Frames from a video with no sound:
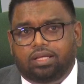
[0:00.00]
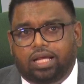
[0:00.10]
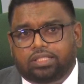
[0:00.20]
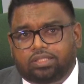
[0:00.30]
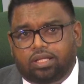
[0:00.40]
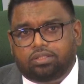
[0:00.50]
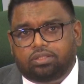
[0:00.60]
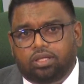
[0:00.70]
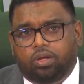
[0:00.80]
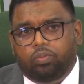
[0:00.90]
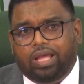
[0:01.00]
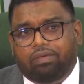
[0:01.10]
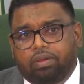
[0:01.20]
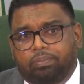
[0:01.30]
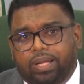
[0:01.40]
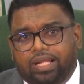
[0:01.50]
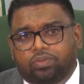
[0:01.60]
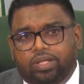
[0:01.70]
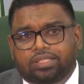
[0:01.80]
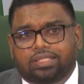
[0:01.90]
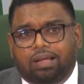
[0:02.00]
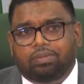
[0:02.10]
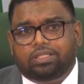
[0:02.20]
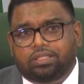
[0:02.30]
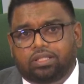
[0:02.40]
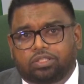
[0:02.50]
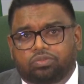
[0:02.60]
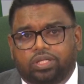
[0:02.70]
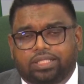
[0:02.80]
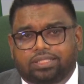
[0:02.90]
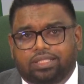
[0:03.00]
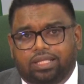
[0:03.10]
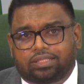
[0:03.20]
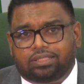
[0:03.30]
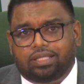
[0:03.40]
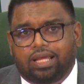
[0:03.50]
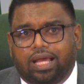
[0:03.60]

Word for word: As such, we have a plan to establish industrial estates,